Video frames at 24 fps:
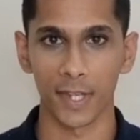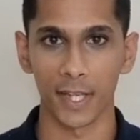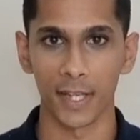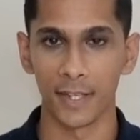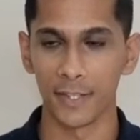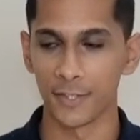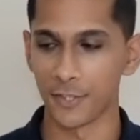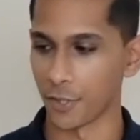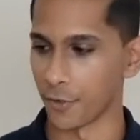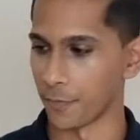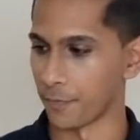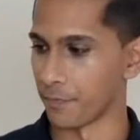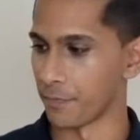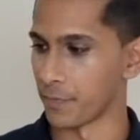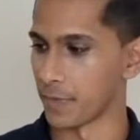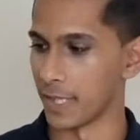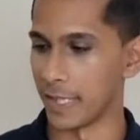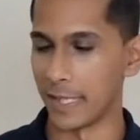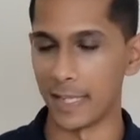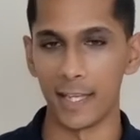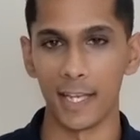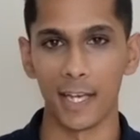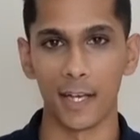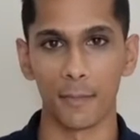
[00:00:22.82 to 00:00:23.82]
So the
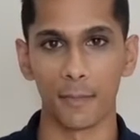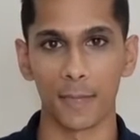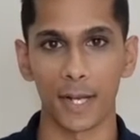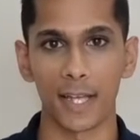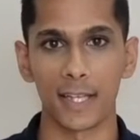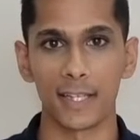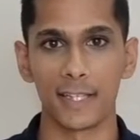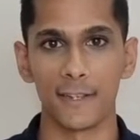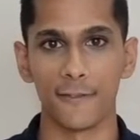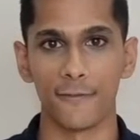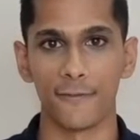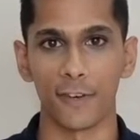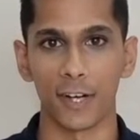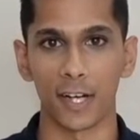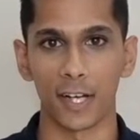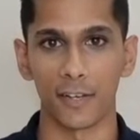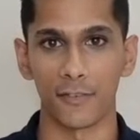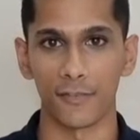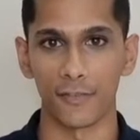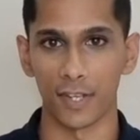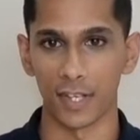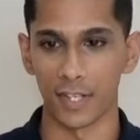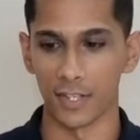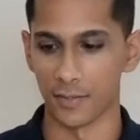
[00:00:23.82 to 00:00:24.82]

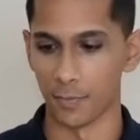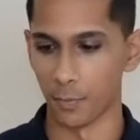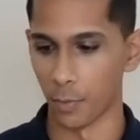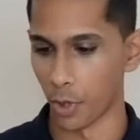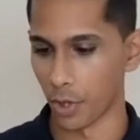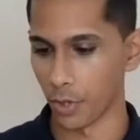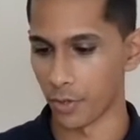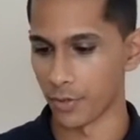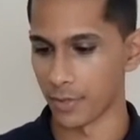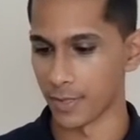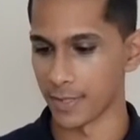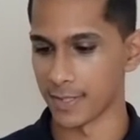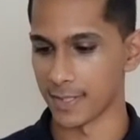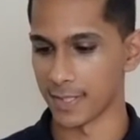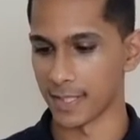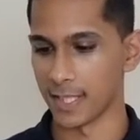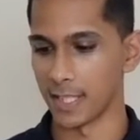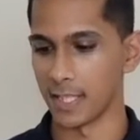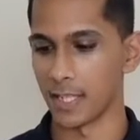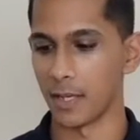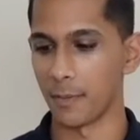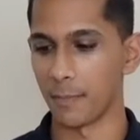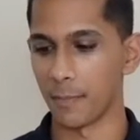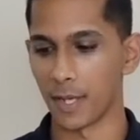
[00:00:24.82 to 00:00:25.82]
EM95 is Beurer's
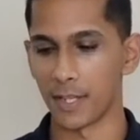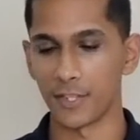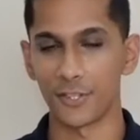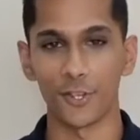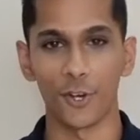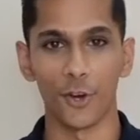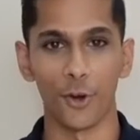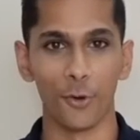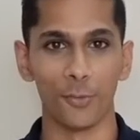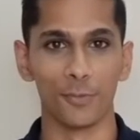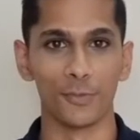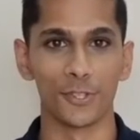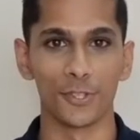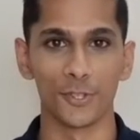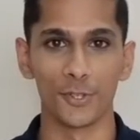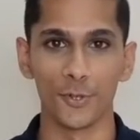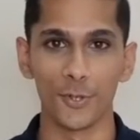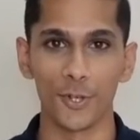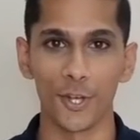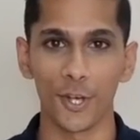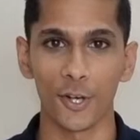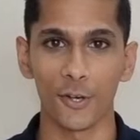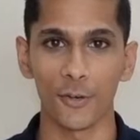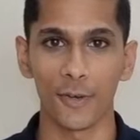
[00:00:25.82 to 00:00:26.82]
EMS home
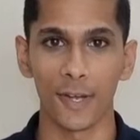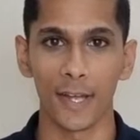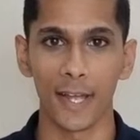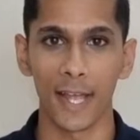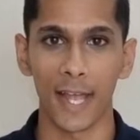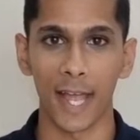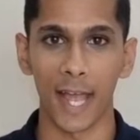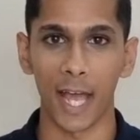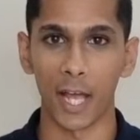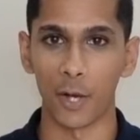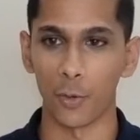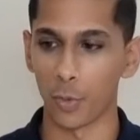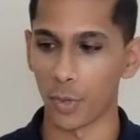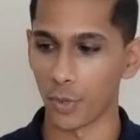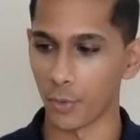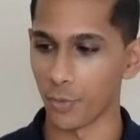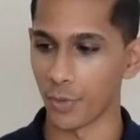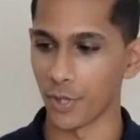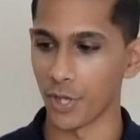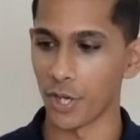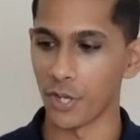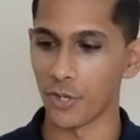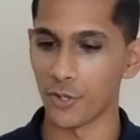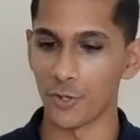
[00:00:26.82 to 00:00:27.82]
studio, and what we're
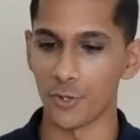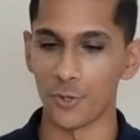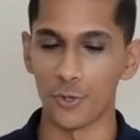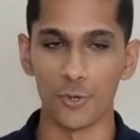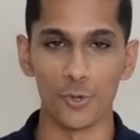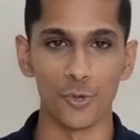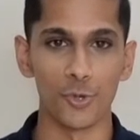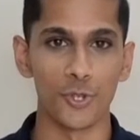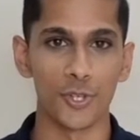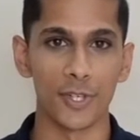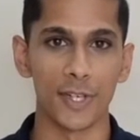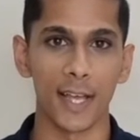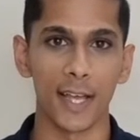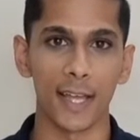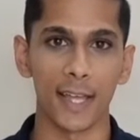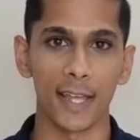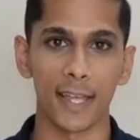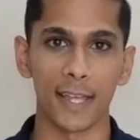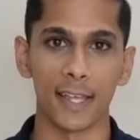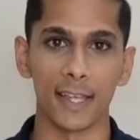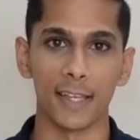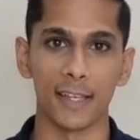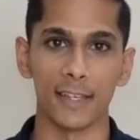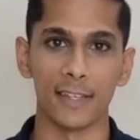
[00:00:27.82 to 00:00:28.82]
going to do today
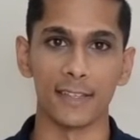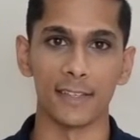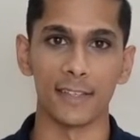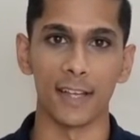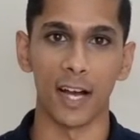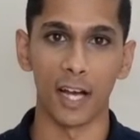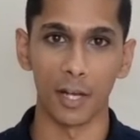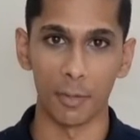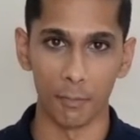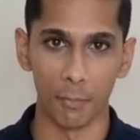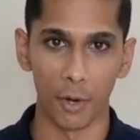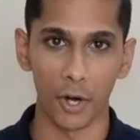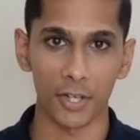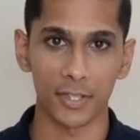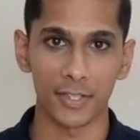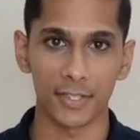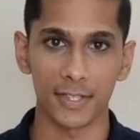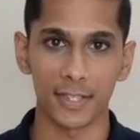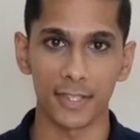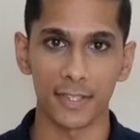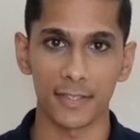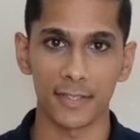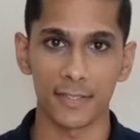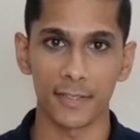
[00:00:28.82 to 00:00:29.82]
is unbox
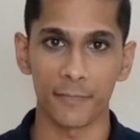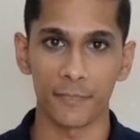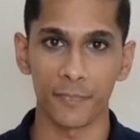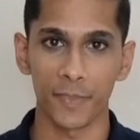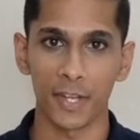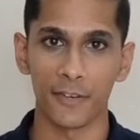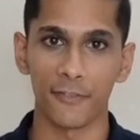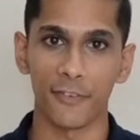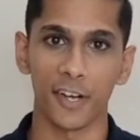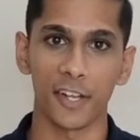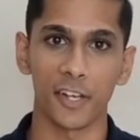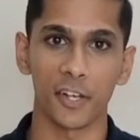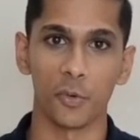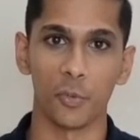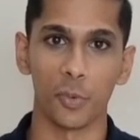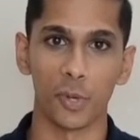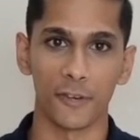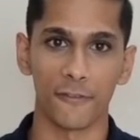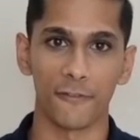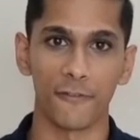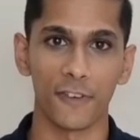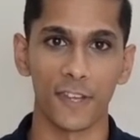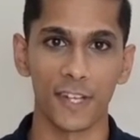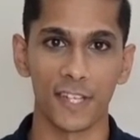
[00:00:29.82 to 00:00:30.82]
this, find out
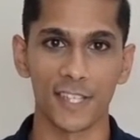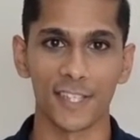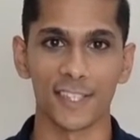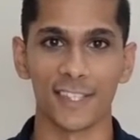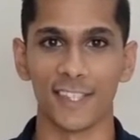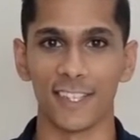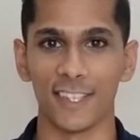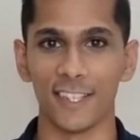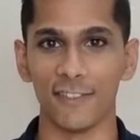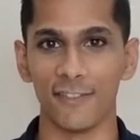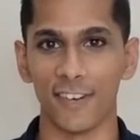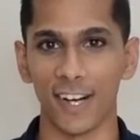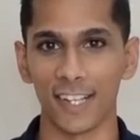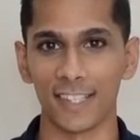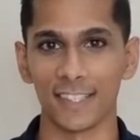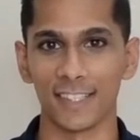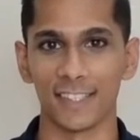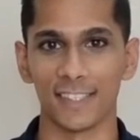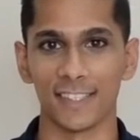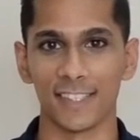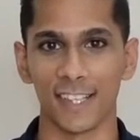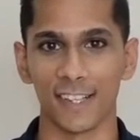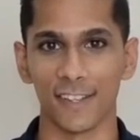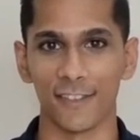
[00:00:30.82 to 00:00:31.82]
what features the device
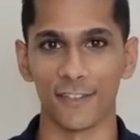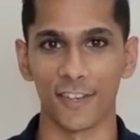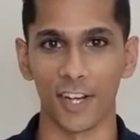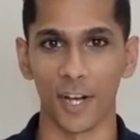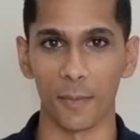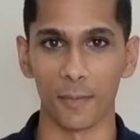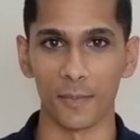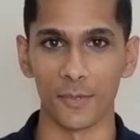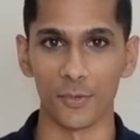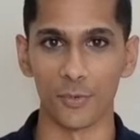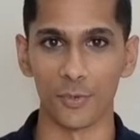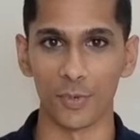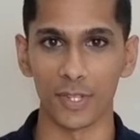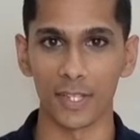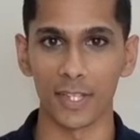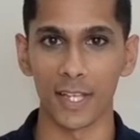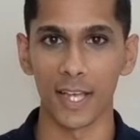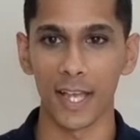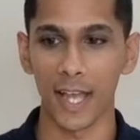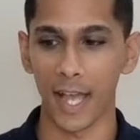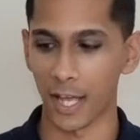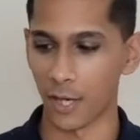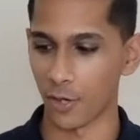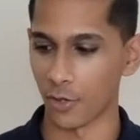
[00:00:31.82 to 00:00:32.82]
itself comes with,
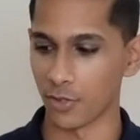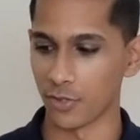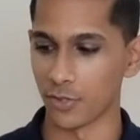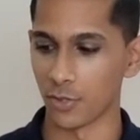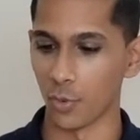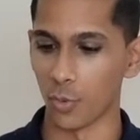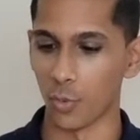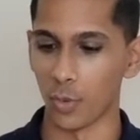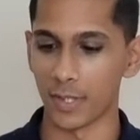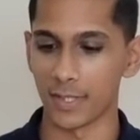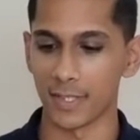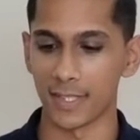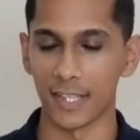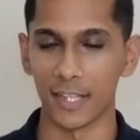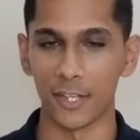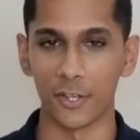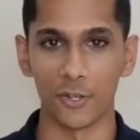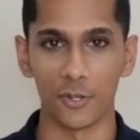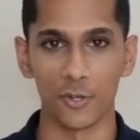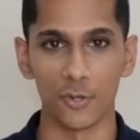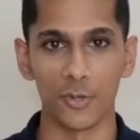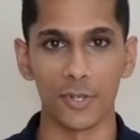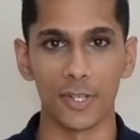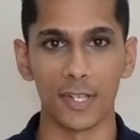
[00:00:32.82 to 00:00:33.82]
and also what's
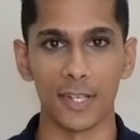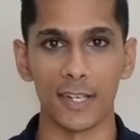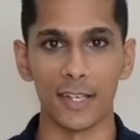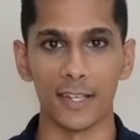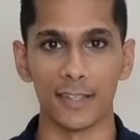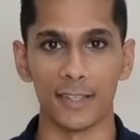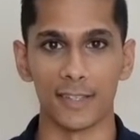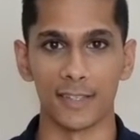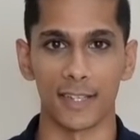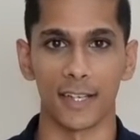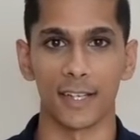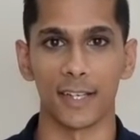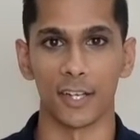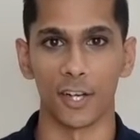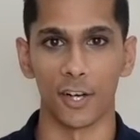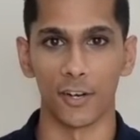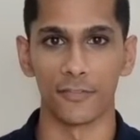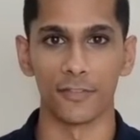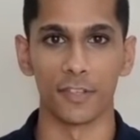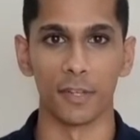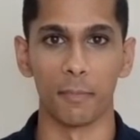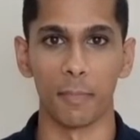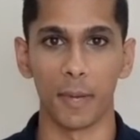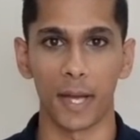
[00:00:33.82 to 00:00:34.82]
included inside of
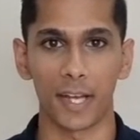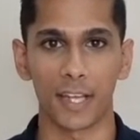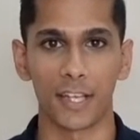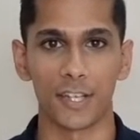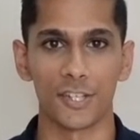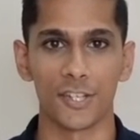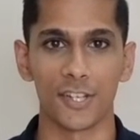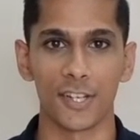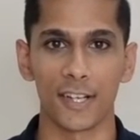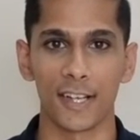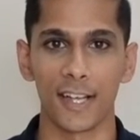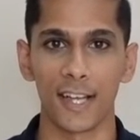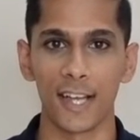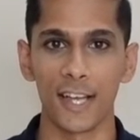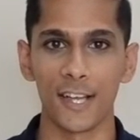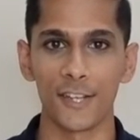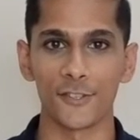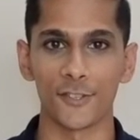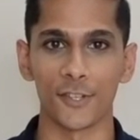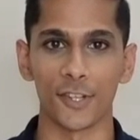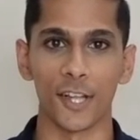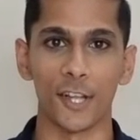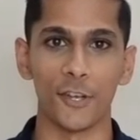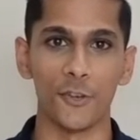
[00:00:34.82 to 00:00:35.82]
the packaging
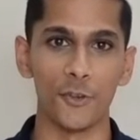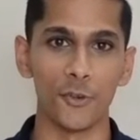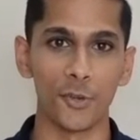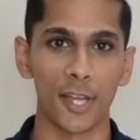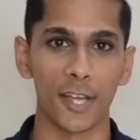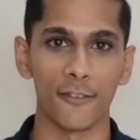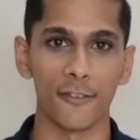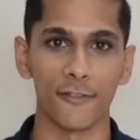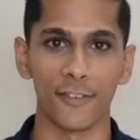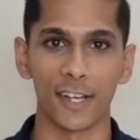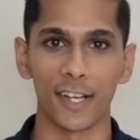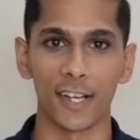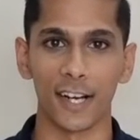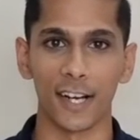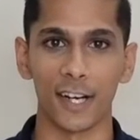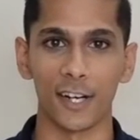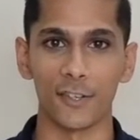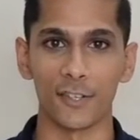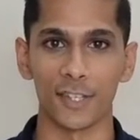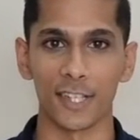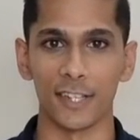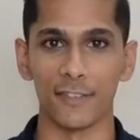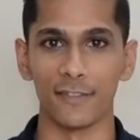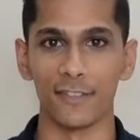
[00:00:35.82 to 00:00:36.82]
so that you can figure
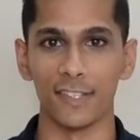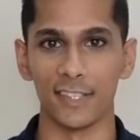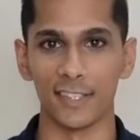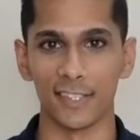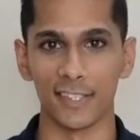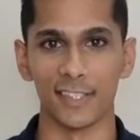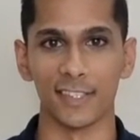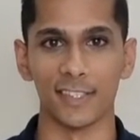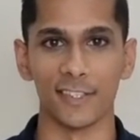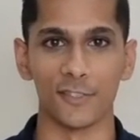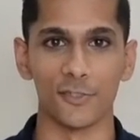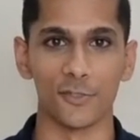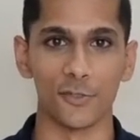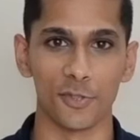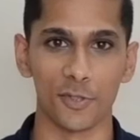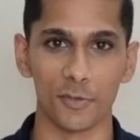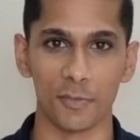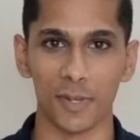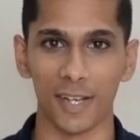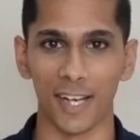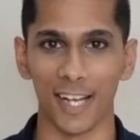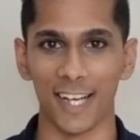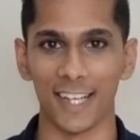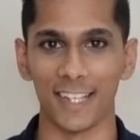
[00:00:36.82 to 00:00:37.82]
out if this is a
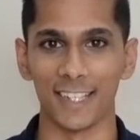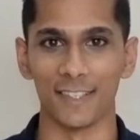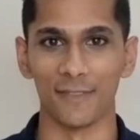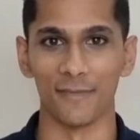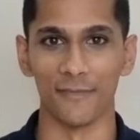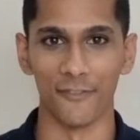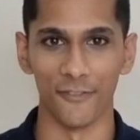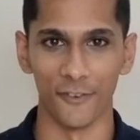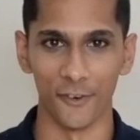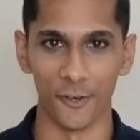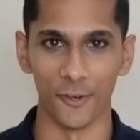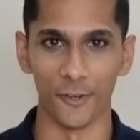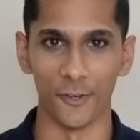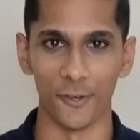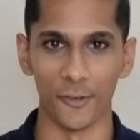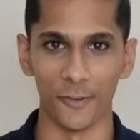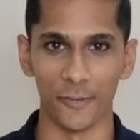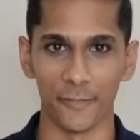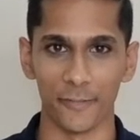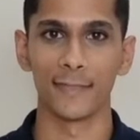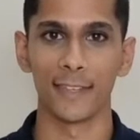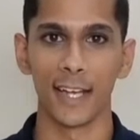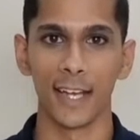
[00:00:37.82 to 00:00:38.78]
suitable item for you.